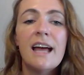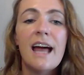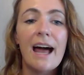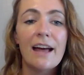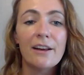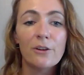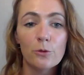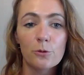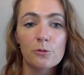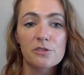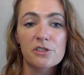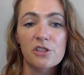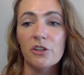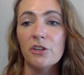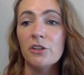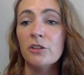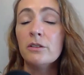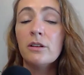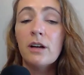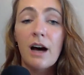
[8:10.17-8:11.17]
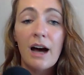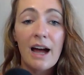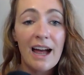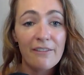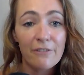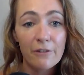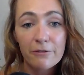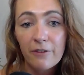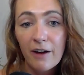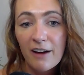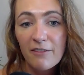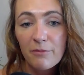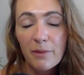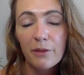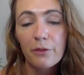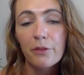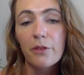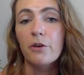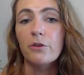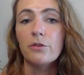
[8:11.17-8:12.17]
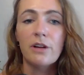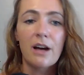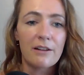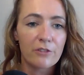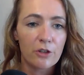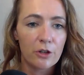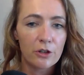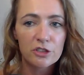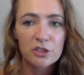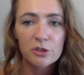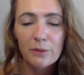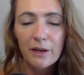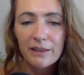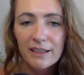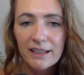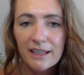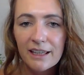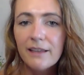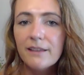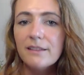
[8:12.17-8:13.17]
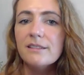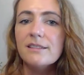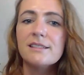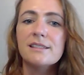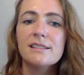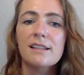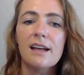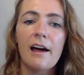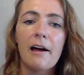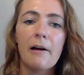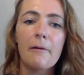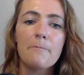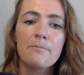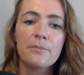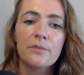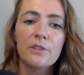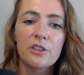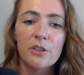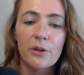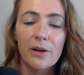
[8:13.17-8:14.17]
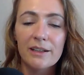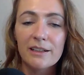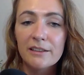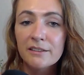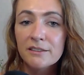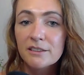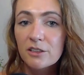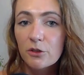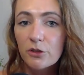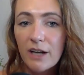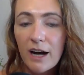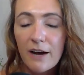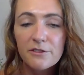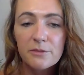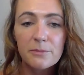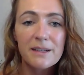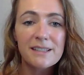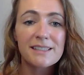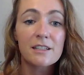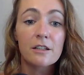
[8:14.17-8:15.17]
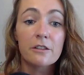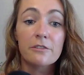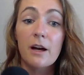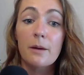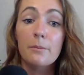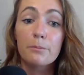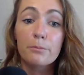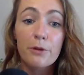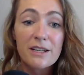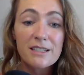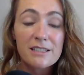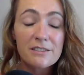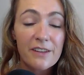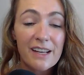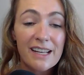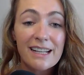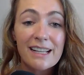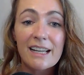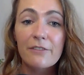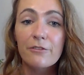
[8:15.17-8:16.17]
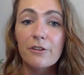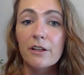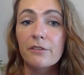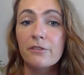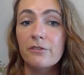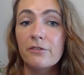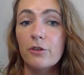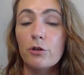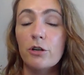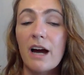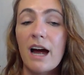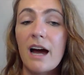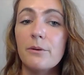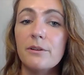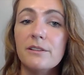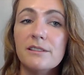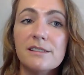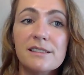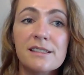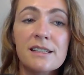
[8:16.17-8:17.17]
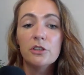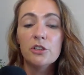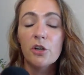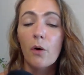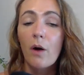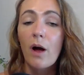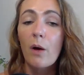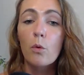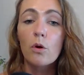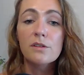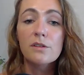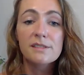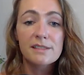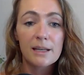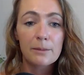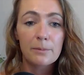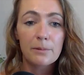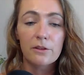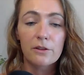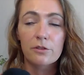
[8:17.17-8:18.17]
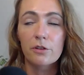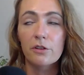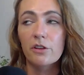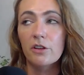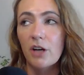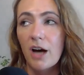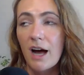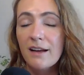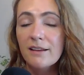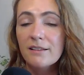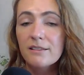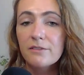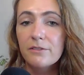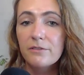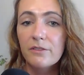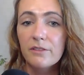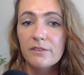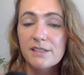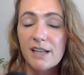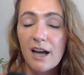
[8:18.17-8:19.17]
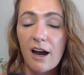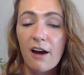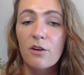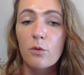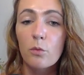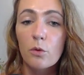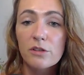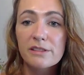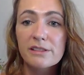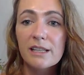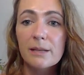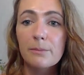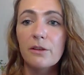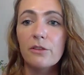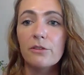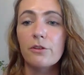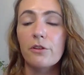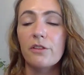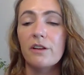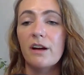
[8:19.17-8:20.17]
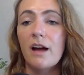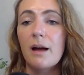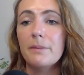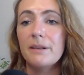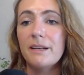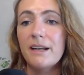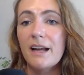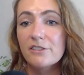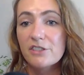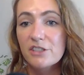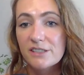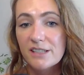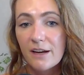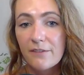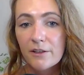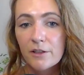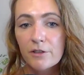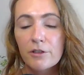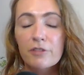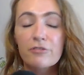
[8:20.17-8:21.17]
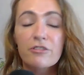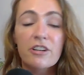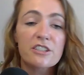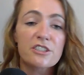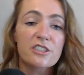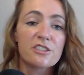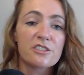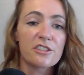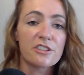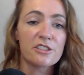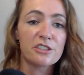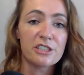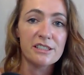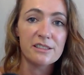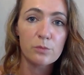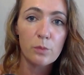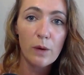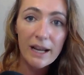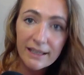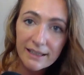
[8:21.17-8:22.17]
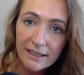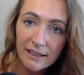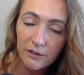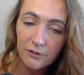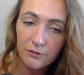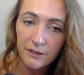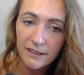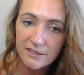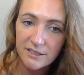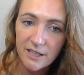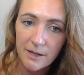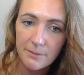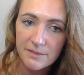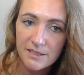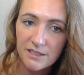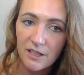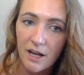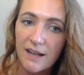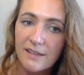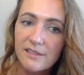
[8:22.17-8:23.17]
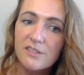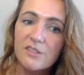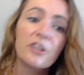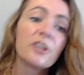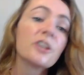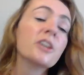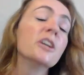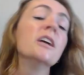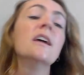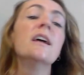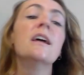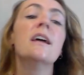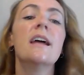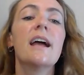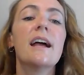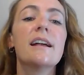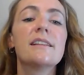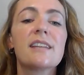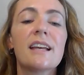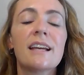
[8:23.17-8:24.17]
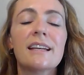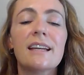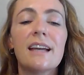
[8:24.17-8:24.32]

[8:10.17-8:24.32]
And also, I have a 5-month-old. I've got 2 other kids. I need to look after myself. I'm breastfeeding every 4 hours. I was sleeping through the night. Zara was sleeping through the night, but now she's having a regression. So she's waking 3 times a night. So it's